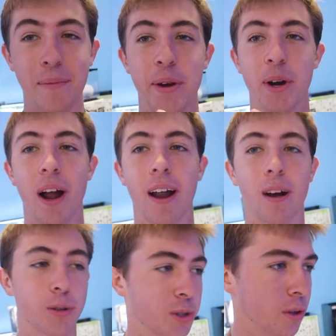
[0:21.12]
I'm here at
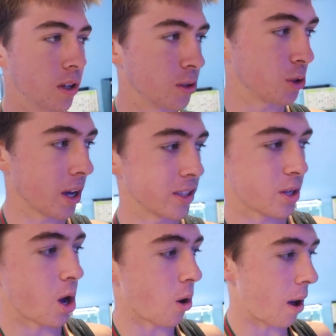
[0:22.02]
Aqua Studios. You guys
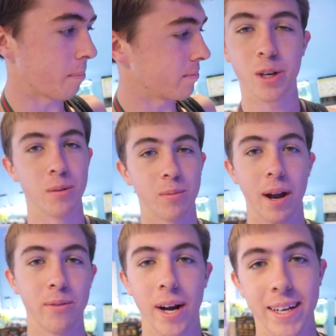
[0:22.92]
know I'm here
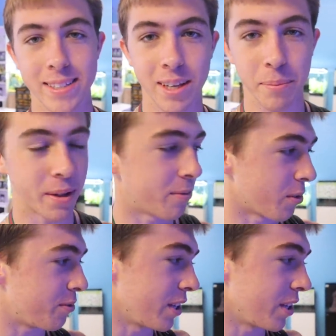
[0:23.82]
whenever I need something for